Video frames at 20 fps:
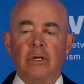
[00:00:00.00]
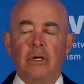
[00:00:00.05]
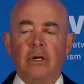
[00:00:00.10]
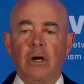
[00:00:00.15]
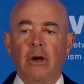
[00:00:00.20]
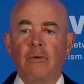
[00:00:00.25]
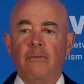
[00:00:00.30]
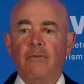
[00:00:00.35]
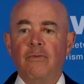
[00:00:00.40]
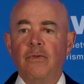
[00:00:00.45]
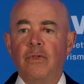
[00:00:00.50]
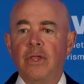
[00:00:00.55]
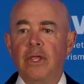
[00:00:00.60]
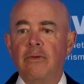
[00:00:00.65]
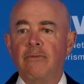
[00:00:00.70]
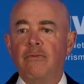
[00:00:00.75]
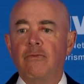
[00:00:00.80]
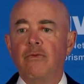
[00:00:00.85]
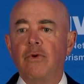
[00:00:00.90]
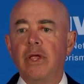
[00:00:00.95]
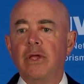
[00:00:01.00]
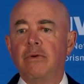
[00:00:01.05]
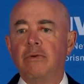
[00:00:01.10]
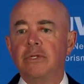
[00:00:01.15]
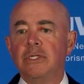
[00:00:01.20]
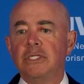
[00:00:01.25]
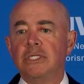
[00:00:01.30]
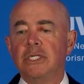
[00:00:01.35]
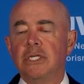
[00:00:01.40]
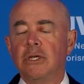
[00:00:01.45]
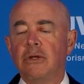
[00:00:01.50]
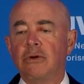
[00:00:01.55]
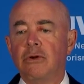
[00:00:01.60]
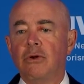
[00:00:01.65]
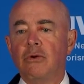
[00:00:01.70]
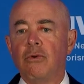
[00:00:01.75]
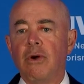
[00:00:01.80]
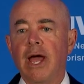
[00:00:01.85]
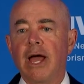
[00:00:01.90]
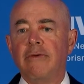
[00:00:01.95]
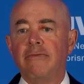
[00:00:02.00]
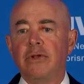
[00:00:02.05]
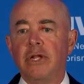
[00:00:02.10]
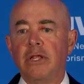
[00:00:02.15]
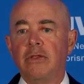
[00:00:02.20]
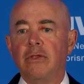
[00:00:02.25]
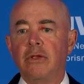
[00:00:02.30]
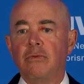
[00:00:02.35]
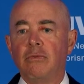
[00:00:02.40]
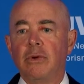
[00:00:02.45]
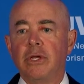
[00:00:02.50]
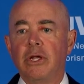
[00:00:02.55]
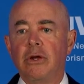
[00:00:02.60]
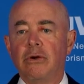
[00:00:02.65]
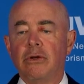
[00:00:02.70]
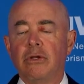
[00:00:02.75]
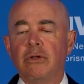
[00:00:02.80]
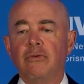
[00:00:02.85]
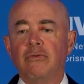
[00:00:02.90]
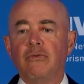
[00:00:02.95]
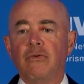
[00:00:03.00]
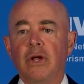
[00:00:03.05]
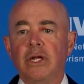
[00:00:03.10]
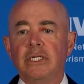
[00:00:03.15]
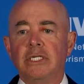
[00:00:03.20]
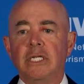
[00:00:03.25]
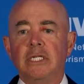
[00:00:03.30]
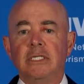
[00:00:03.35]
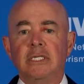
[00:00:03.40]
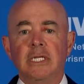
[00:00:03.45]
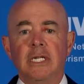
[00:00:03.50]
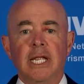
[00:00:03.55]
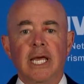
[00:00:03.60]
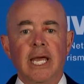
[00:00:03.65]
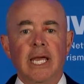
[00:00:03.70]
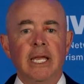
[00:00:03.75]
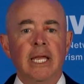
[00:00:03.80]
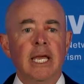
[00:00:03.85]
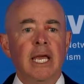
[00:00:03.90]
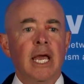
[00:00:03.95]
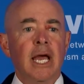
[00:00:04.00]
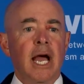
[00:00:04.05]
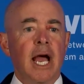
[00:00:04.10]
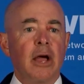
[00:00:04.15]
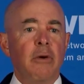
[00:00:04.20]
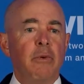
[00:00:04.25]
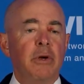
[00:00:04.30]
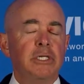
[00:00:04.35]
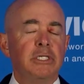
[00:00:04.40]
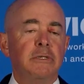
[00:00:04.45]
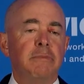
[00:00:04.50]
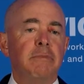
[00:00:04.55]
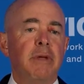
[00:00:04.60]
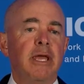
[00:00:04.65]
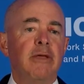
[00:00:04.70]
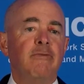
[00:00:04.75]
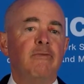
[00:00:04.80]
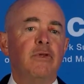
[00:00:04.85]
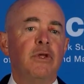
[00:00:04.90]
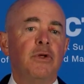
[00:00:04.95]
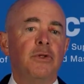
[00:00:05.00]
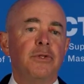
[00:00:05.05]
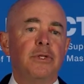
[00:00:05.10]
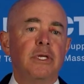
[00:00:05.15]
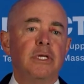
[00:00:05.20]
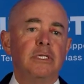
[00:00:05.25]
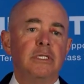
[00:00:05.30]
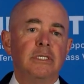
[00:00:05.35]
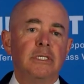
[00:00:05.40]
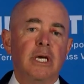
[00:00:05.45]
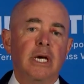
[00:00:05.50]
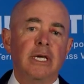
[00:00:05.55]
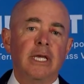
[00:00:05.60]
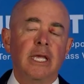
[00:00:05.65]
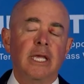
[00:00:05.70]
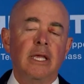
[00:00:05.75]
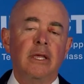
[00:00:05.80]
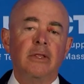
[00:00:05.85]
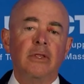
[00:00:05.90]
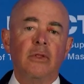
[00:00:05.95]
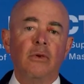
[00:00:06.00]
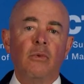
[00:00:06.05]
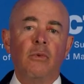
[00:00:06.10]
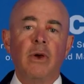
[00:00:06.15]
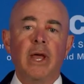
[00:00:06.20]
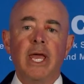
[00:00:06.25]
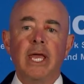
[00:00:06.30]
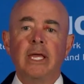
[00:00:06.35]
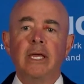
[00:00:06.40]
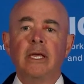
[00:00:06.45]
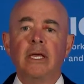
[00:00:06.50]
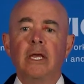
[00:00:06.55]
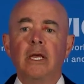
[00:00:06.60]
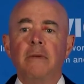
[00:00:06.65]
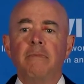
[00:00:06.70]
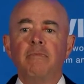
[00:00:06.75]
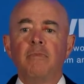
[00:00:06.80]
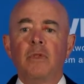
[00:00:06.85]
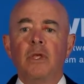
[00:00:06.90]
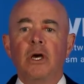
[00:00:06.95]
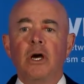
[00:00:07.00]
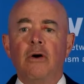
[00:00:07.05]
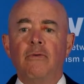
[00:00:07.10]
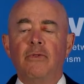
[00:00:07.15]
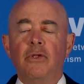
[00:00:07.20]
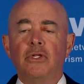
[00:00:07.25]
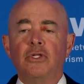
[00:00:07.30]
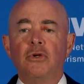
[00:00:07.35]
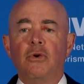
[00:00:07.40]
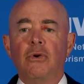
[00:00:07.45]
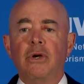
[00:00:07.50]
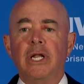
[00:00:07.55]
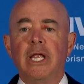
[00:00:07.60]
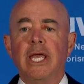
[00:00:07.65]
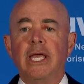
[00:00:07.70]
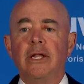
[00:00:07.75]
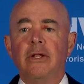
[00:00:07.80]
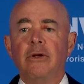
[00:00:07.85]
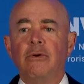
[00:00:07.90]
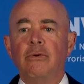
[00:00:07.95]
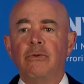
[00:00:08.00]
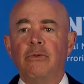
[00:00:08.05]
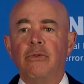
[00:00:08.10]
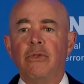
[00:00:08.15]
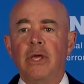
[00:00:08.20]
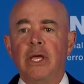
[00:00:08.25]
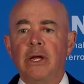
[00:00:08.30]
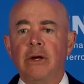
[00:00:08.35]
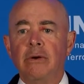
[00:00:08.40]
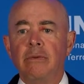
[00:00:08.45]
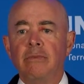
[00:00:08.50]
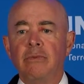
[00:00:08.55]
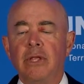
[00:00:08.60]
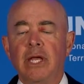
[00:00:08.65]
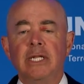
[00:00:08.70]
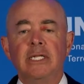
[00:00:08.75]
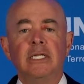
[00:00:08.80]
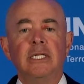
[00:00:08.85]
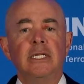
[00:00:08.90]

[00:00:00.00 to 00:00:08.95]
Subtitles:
of the frequency or gravity that we are confronting today. I went to Mayfield, Kentucky in the wake of the tornado there that